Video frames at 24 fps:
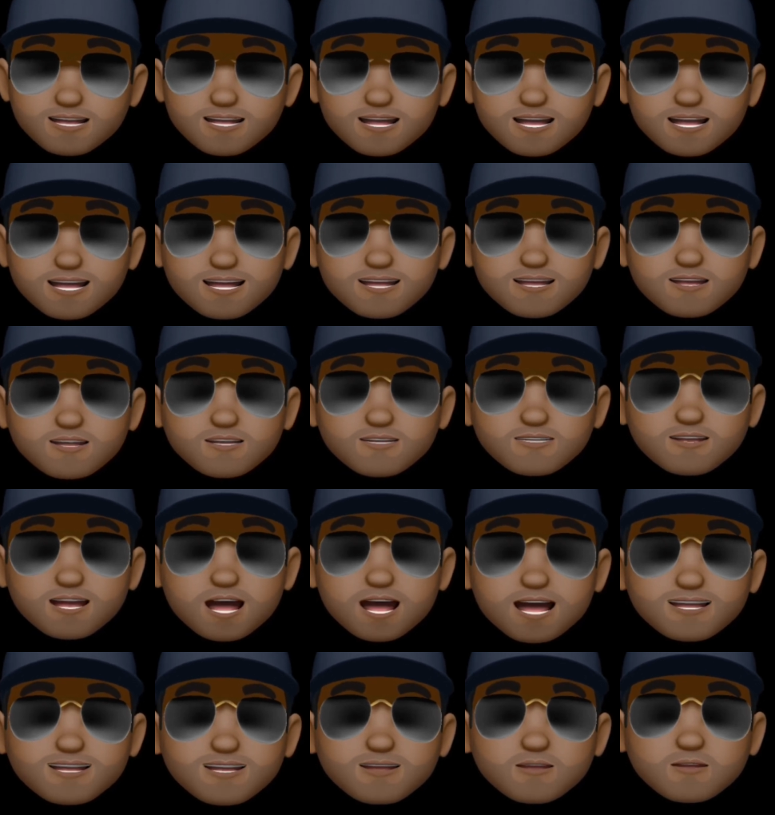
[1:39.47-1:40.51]
and
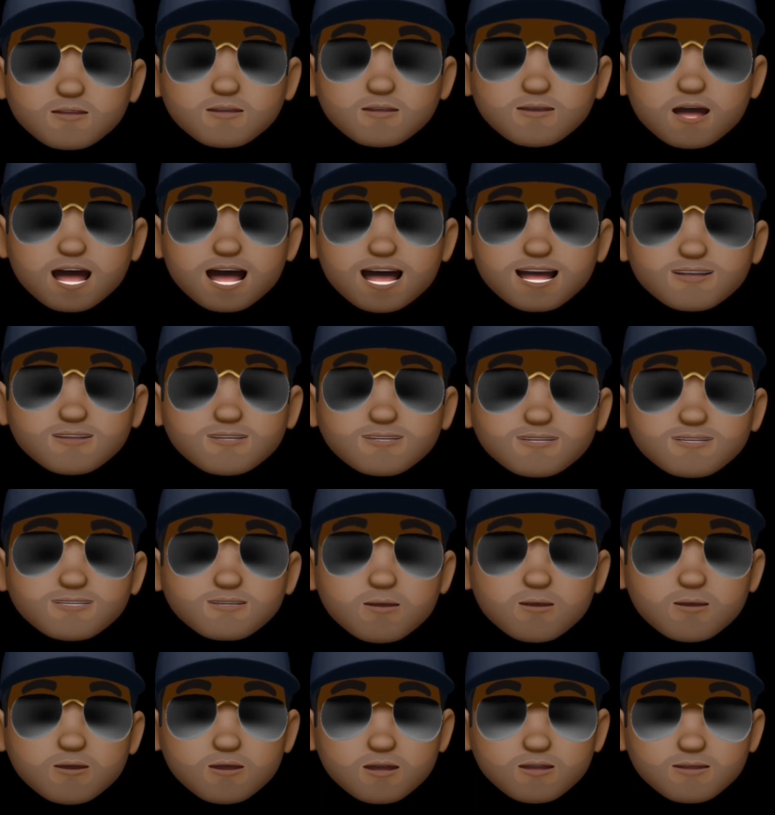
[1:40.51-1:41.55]
divide it by
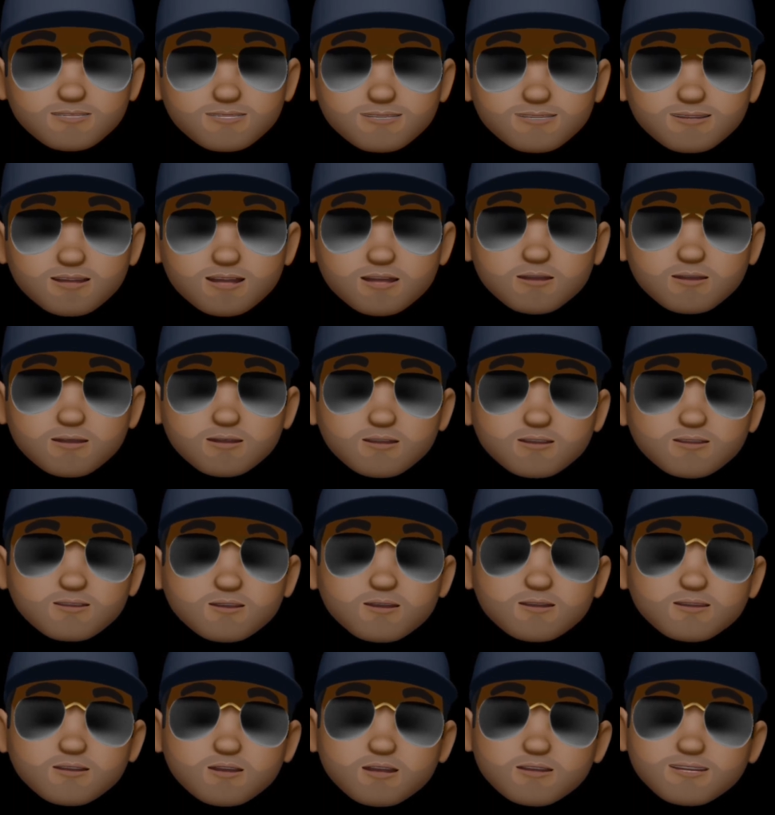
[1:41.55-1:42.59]
4, which
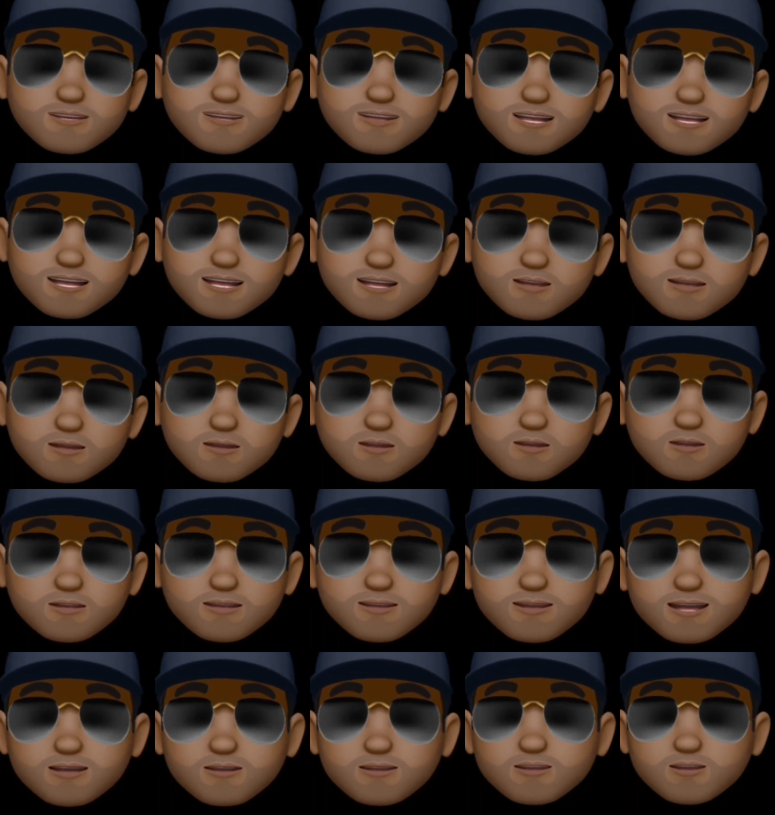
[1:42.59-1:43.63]
will roughly equal
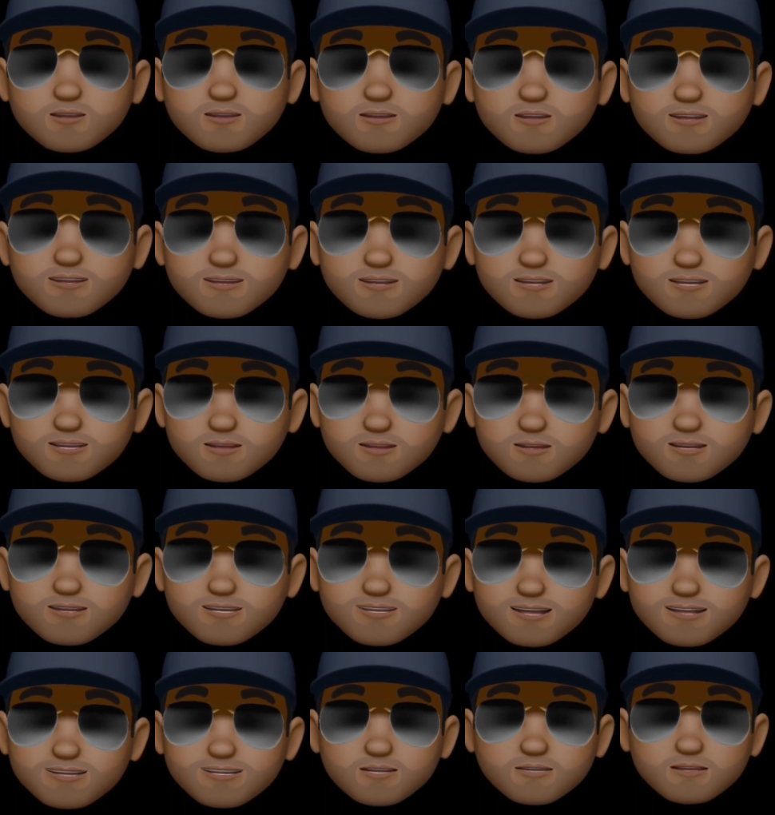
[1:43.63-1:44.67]
around 22
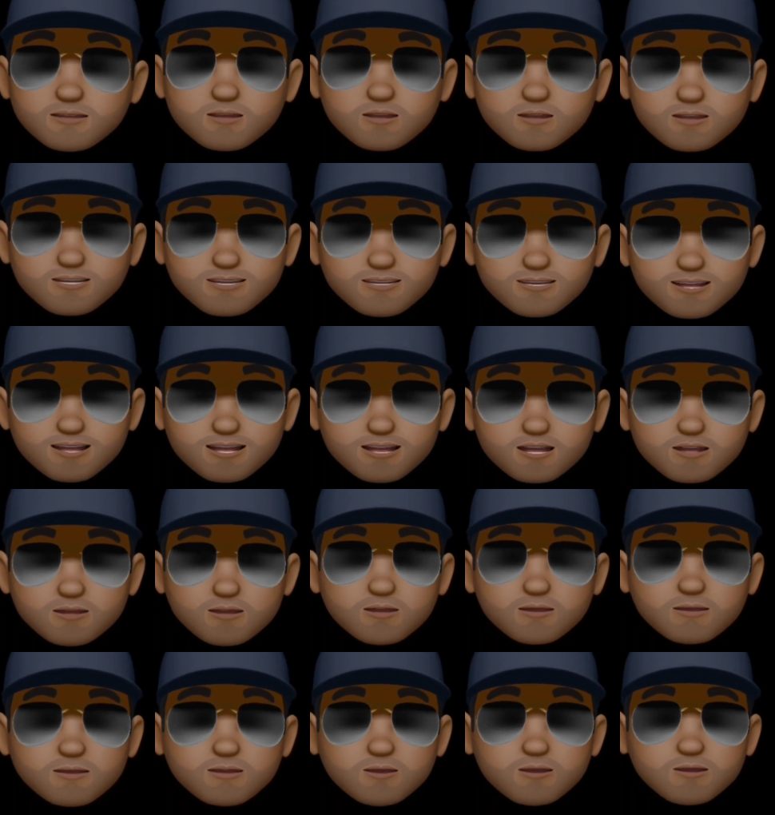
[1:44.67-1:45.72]
cents per
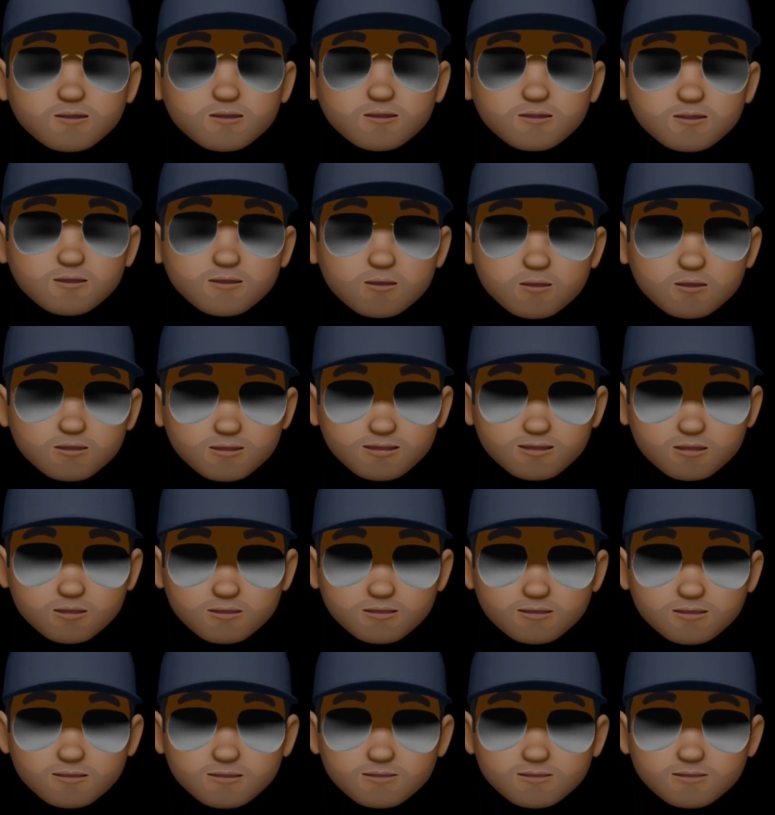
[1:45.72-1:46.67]
share per quarter.